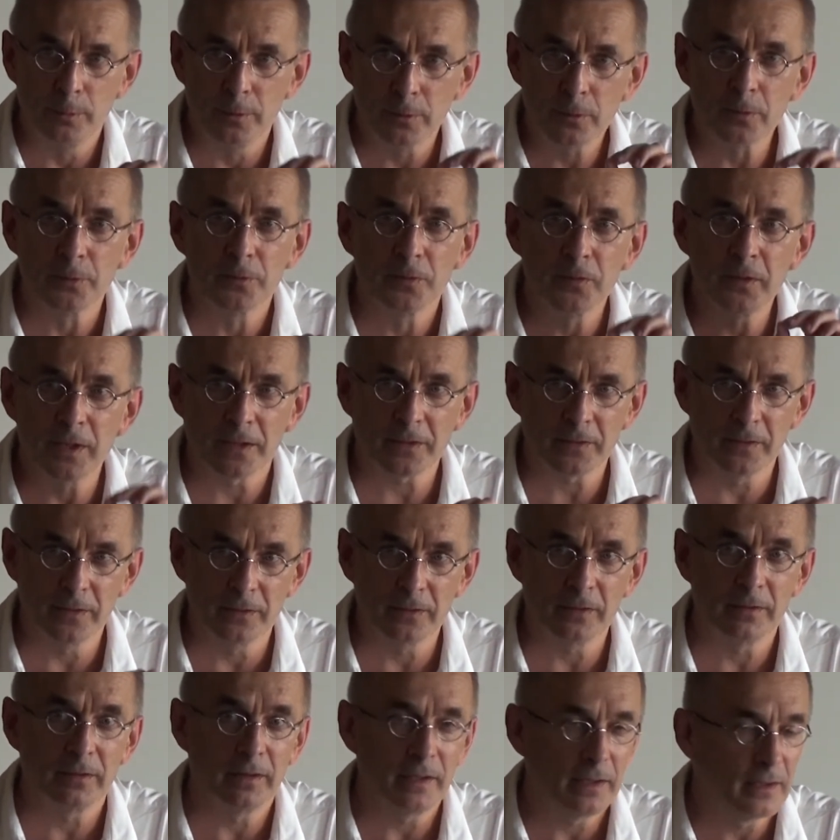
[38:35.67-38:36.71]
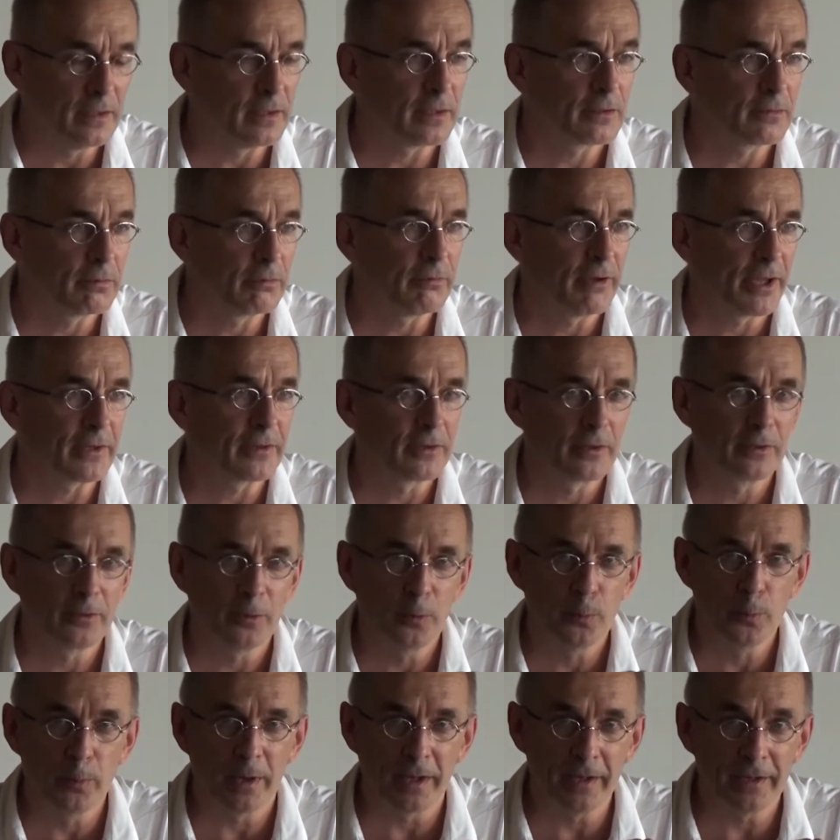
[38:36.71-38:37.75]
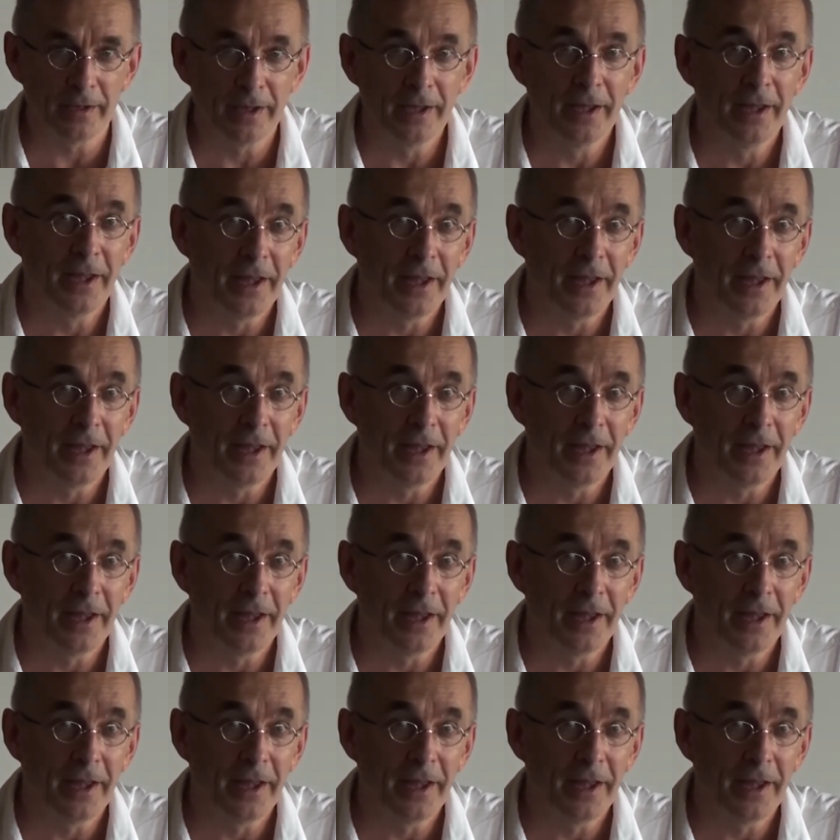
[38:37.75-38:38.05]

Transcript: conducted in a correct way.